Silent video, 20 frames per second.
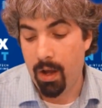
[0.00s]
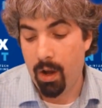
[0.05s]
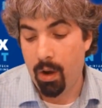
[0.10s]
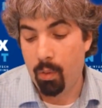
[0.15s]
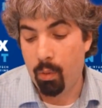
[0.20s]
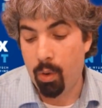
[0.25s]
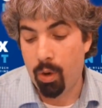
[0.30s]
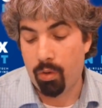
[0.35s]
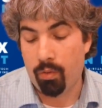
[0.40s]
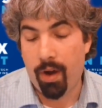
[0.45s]

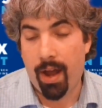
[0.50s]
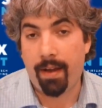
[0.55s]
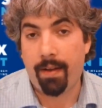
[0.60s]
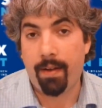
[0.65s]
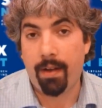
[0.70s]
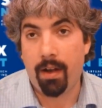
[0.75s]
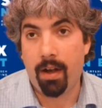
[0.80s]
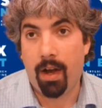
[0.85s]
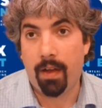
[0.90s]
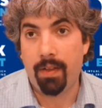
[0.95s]
would rank
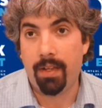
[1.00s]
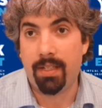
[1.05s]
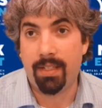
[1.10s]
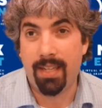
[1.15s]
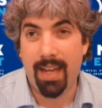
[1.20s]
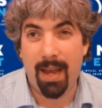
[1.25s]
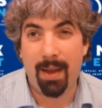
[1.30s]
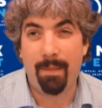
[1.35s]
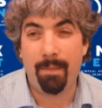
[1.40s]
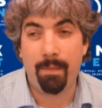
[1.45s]
on the
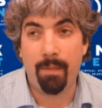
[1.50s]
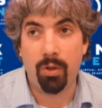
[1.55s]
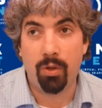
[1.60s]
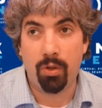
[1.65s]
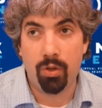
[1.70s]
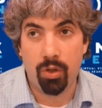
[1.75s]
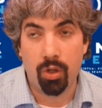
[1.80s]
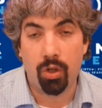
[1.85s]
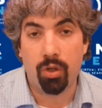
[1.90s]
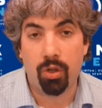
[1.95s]
same
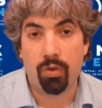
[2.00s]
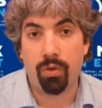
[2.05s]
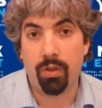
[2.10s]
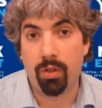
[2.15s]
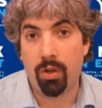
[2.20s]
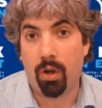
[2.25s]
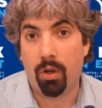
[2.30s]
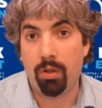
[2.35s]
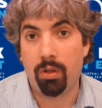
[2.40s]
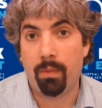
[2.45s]
search
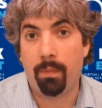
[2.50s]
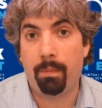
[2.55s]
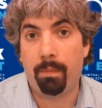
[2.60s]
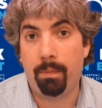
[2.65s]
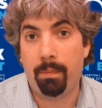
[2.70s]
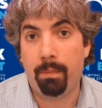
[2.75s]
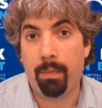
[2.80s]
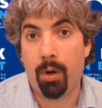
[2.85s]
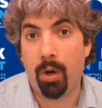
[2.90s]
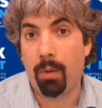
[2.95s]
result
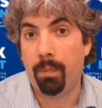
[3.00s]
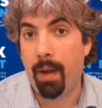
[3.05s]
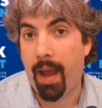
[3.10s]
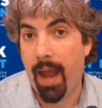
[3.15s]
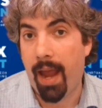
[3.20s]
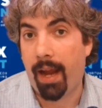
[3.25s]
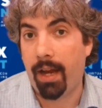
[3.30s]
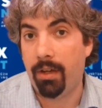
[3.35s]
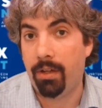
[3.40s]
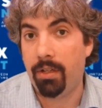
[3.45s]
per
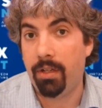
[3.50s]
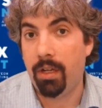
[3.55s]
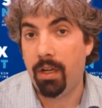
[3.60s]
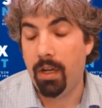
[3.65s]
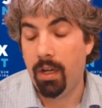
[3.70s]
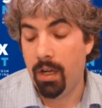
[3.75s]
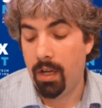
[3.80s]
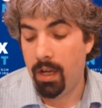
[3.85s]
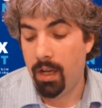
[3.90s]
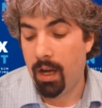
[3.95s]
page
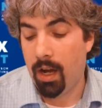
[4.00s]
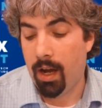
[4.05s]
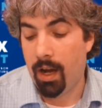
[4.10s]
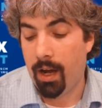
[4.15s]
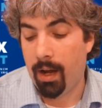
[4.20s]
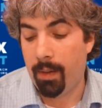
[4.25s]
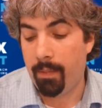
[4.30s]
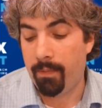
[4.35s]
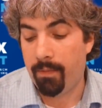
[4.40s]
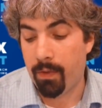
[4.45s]

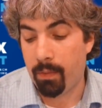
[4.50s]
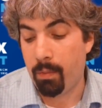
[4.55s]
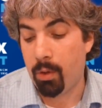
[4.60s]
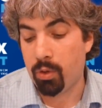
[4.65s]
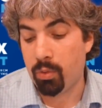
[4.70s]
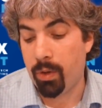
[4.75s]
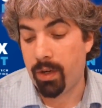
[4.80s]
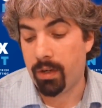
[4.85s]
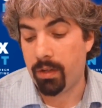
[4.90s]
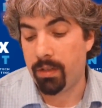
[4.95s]
for
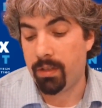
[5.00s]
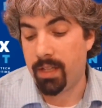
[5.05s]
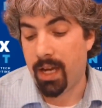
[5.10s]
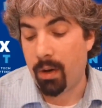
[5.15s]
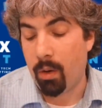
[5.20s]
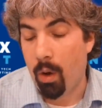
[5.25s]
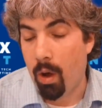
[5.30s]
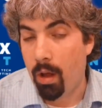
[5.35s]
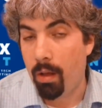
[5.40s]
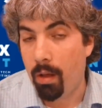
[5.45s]
most queries.
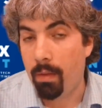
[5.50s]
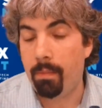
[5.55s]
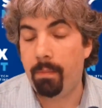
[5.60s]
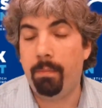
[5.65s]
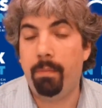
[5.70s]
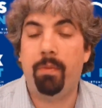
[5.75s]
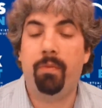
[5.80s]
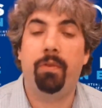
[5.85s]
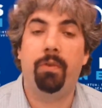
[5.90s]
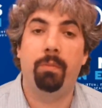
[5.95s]
Not all,
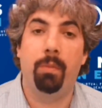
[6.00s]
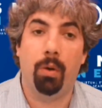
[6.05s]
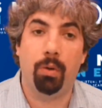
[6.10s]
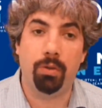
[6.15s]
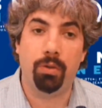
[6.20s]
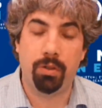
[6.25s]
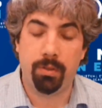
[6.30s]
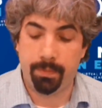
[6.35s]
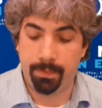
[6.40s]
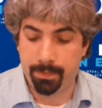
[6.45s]
but for
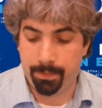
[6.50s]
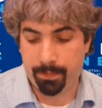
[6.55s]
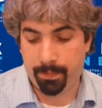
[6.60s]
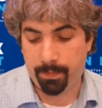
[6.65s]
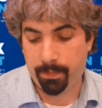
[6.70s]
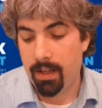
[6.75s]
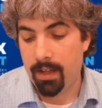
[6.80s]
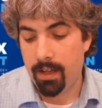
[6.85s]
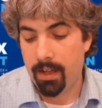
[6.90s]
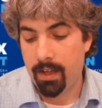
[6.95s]
most.
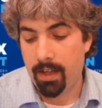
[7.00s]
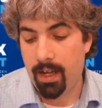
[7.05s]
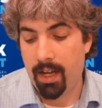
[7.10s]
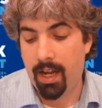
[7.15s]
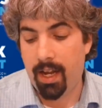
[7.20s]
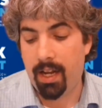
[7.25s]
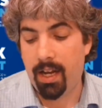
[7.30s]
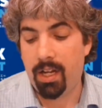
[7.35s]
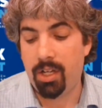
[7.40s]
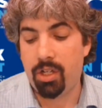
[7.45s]

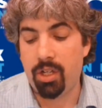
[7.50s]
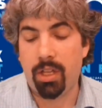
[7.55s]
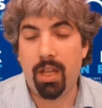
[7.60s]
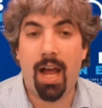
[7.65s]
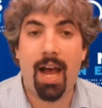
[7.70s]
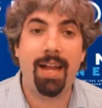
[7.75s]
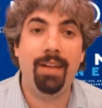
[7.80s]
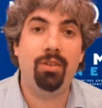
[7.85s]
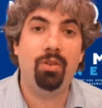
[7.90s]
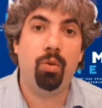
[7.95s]
In
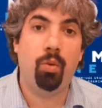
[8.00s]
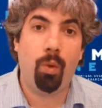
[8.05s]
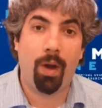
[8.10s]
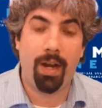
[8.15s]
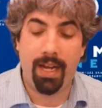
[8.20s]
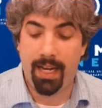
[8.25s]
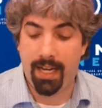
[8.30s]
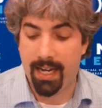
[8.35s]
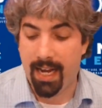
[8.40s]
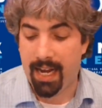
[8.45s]
July
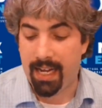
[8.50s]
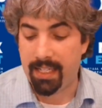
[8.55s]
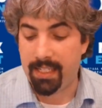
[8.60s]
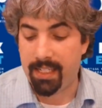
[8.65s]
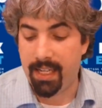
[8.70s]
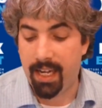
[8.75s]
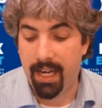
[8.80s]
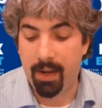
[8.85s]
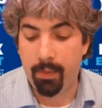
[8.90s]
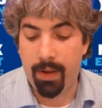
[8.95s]

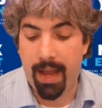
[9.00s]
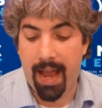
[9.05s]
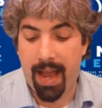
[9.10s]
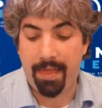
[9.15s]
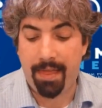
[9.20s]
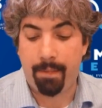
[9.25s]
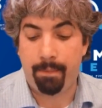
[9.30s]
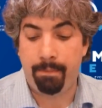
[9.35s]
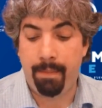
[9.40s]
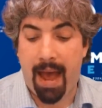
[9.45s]
2019, we had
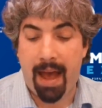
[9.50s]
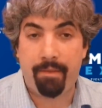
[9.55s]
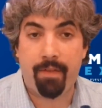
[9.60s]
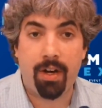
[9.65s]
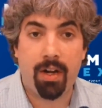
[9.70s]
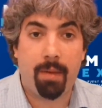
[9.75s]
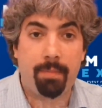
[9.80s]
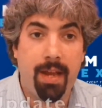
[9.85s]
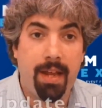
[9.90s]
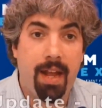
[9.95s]
the Maverick
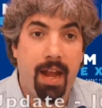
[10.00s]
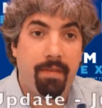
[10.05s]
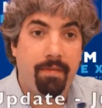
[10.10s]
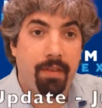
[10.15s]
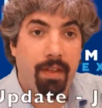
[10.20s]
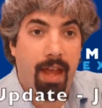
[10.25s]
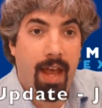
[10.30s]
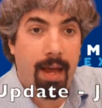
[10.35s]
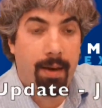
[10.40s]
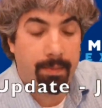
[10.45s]
update after
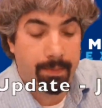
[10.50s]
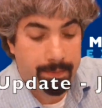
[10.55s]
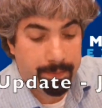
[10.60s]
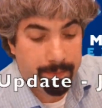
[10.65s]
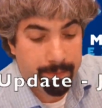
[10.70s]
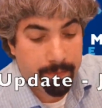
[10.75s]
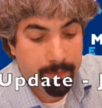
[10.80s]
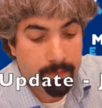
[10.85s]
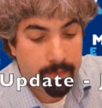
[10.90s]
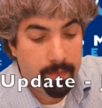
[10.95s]
that.
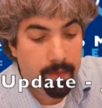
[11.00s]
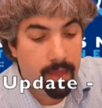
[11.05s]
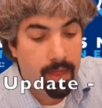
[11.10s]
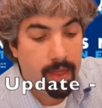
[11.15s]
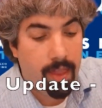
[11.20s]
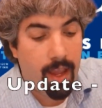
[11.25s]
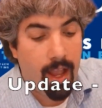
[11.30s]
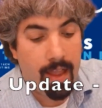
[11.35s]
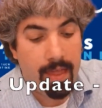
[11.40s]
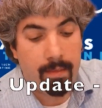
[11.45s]

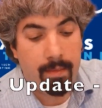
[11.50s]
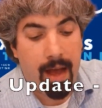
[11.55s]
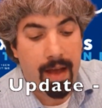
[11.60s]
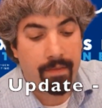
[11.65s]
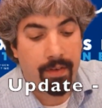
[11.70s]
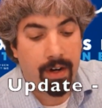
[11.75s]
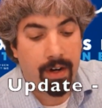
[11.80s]
And the Maverick